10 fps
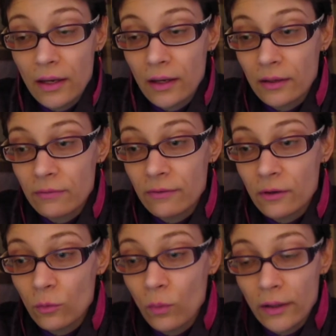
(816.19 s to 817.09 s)
And I
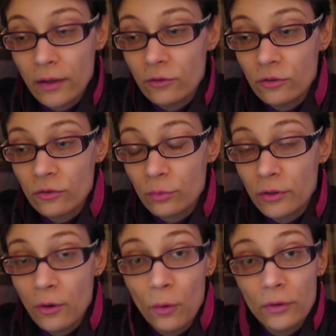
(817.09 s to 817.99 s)
figure, why not just
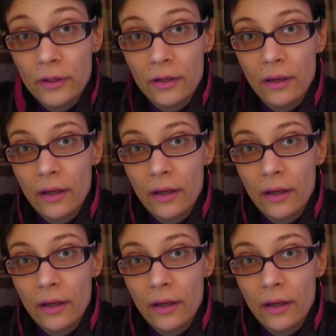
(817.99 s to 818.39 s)
record it?